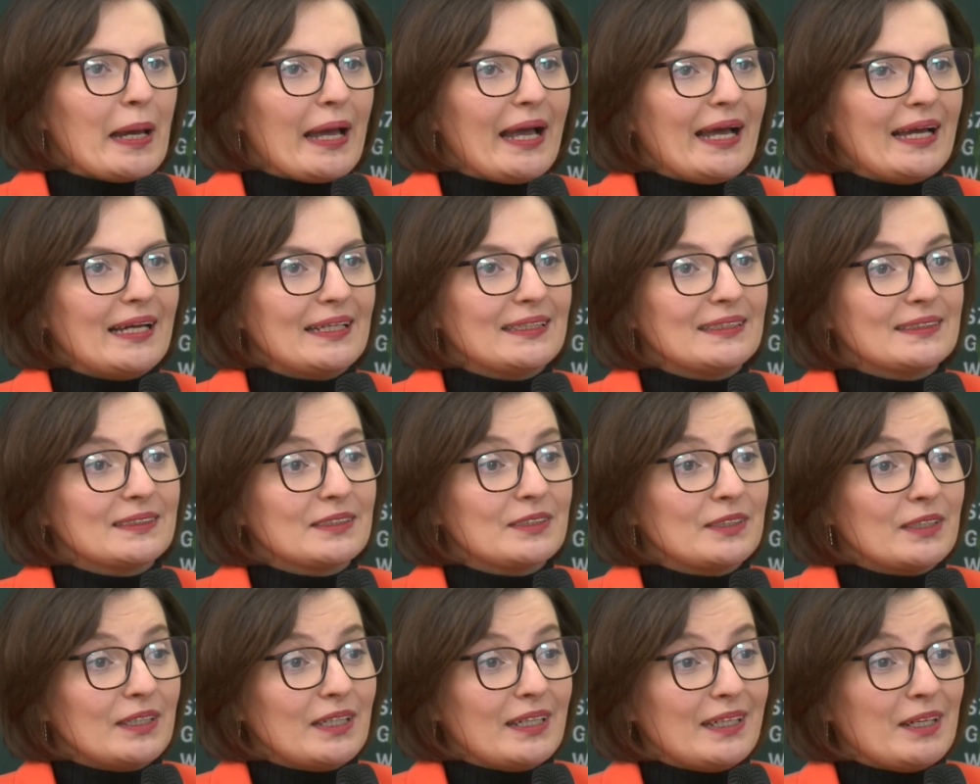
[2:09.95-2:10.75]
And
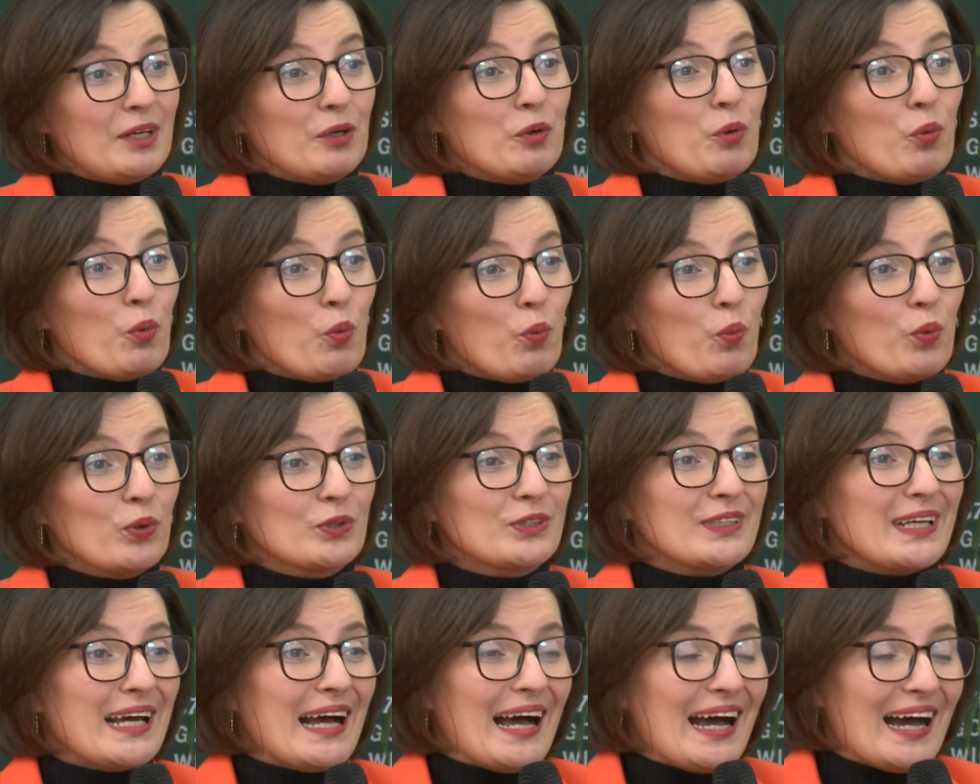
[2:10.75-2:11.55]
uh,
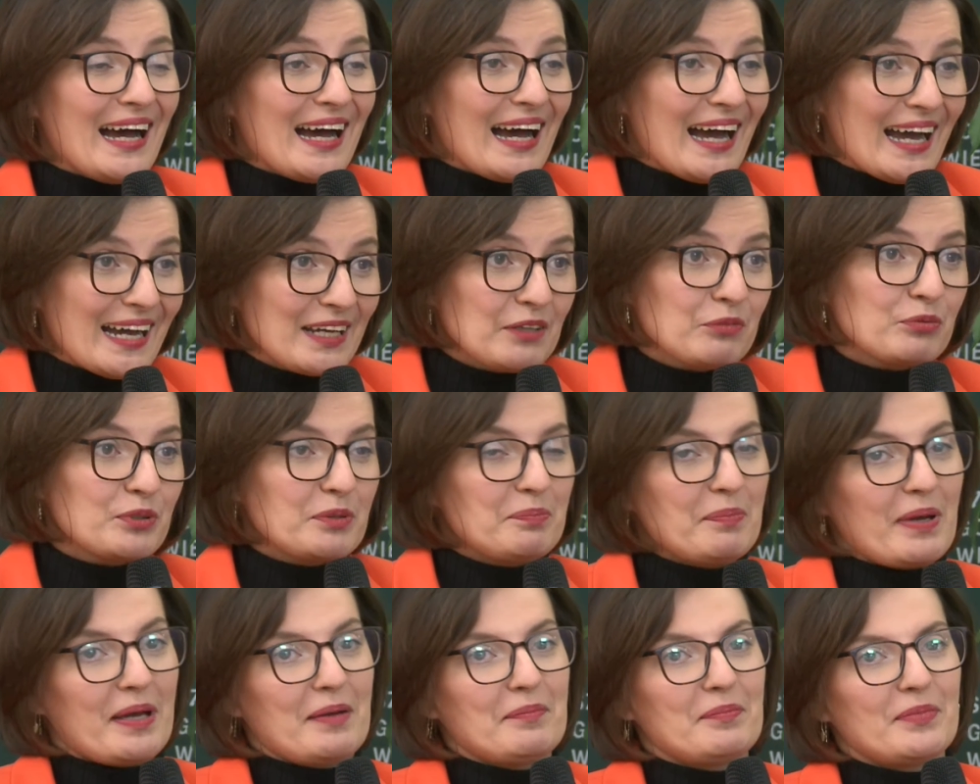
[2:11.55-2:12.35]
what I
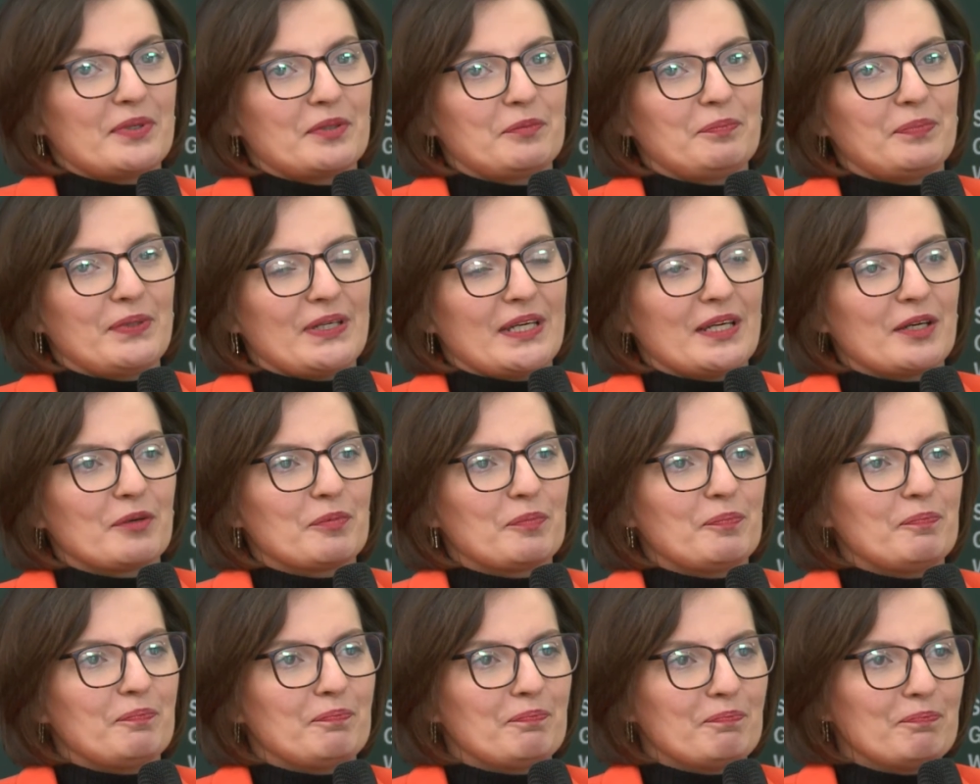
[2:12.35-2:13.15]
remember being
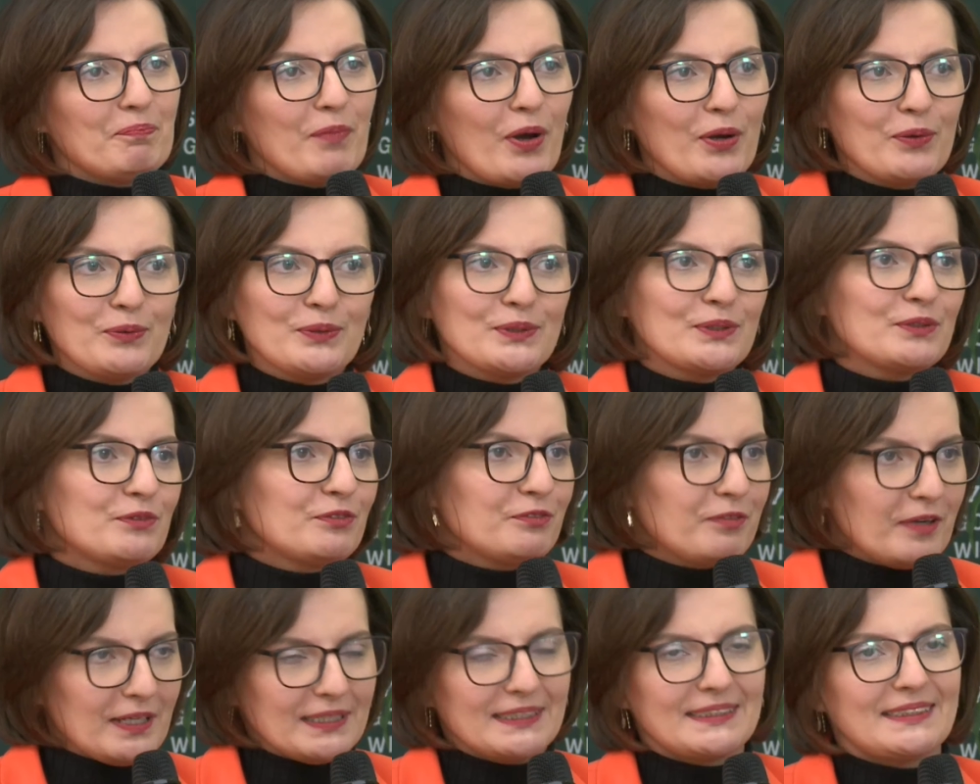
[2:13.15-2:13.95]
most
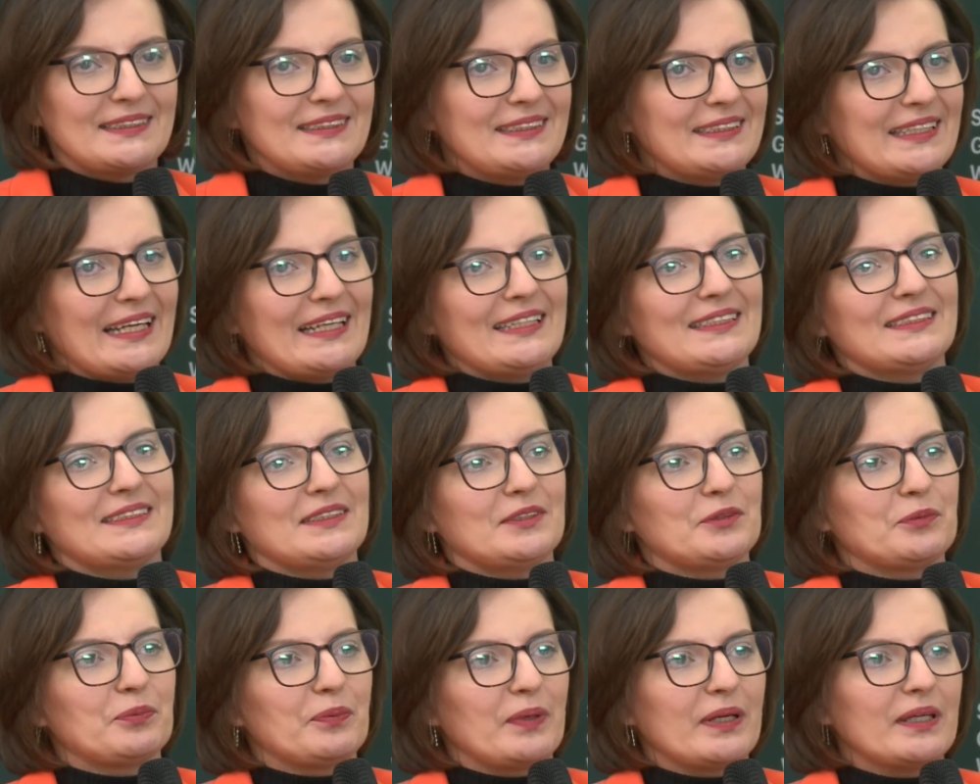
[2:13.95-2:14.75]

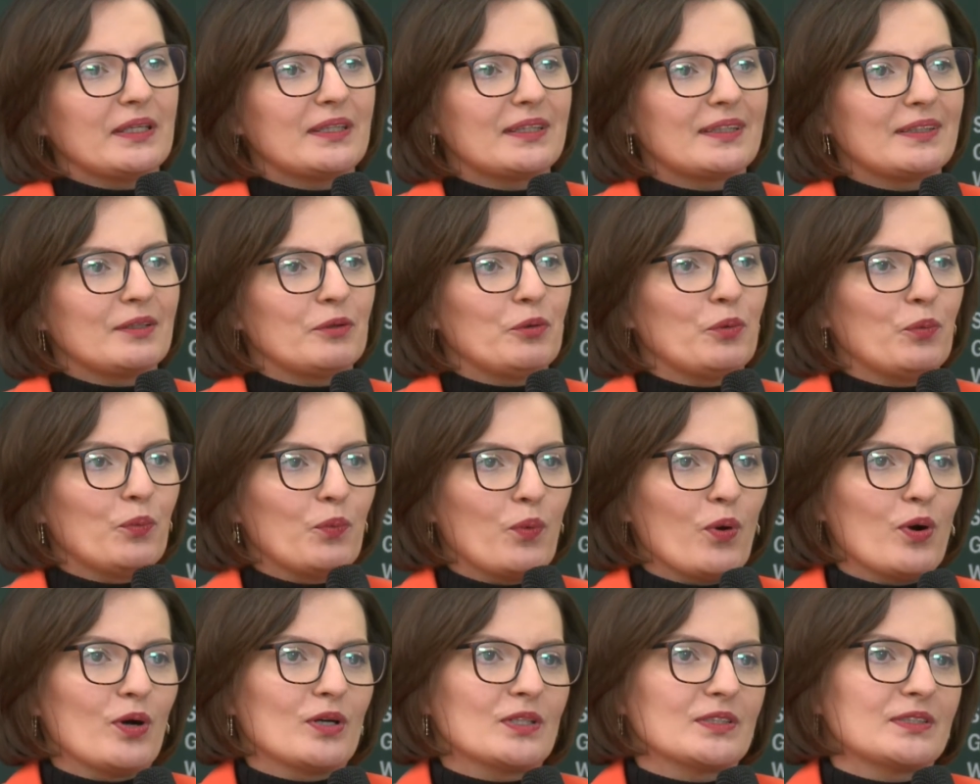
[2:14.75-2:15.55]
fascinated with
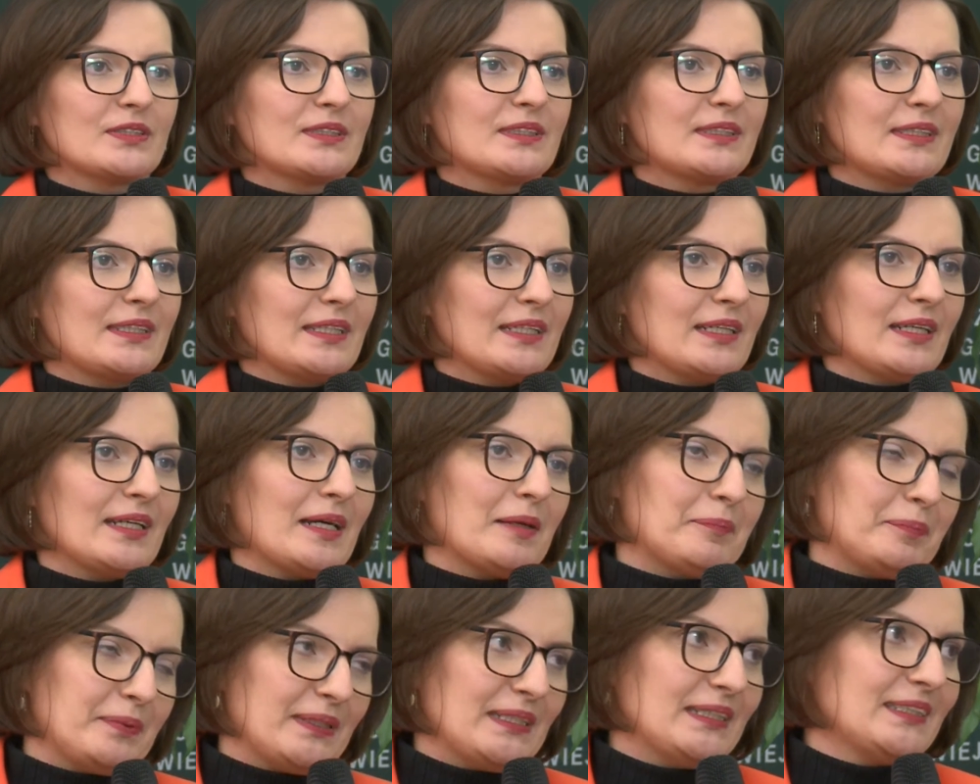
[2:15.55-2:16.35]
was the
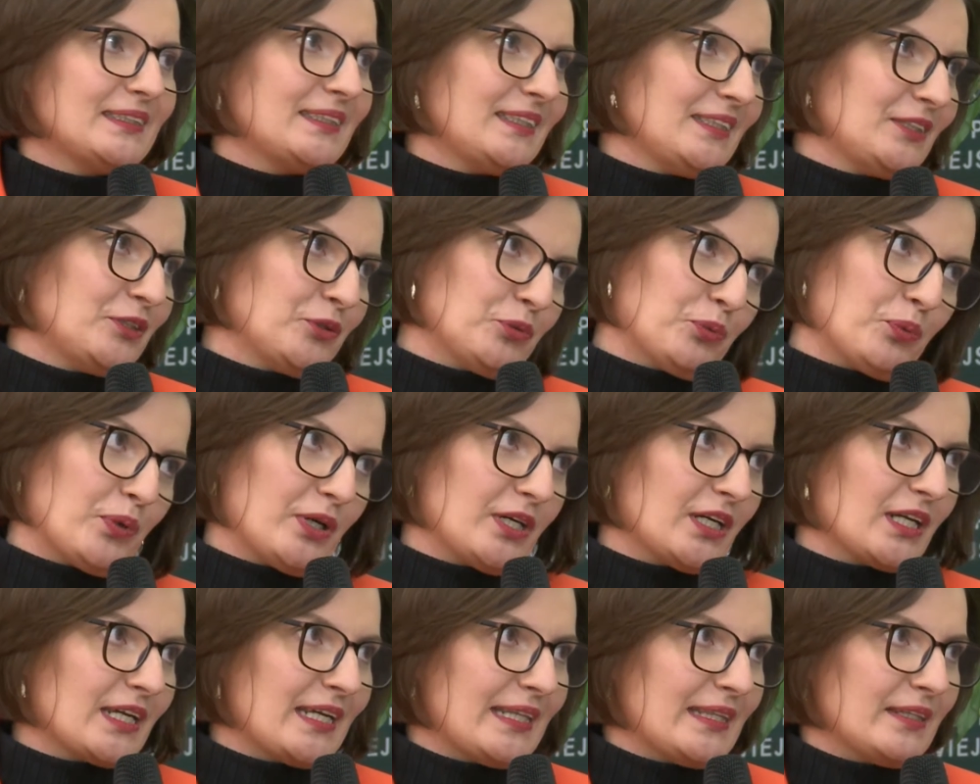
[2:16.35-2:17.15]
ability to
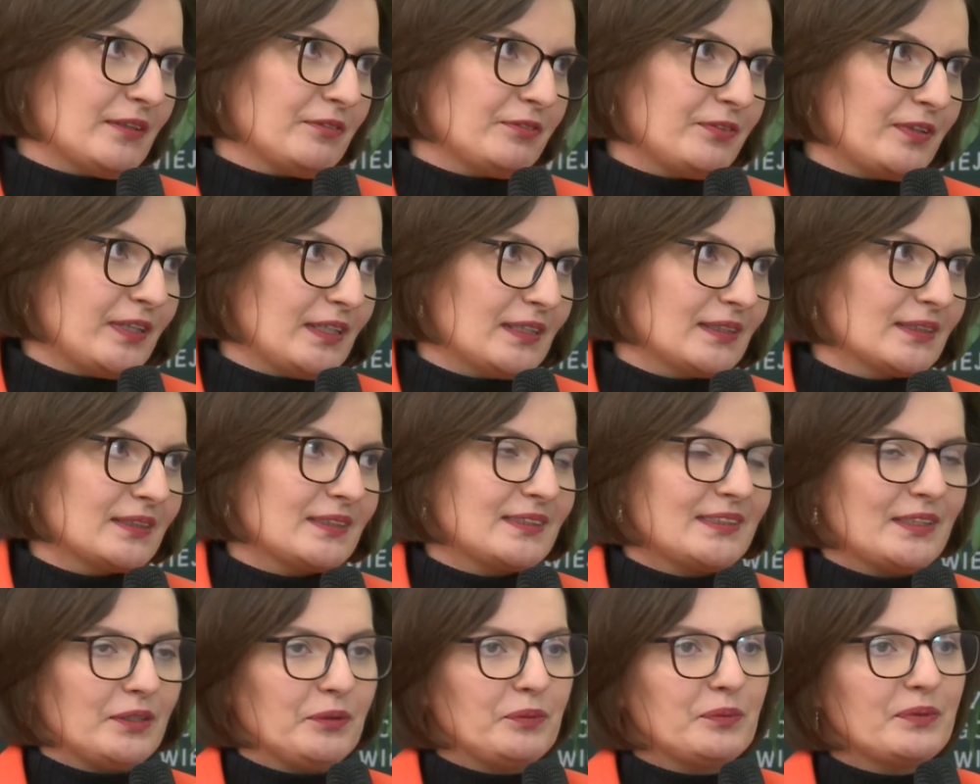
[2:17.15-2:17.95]
work in the field. So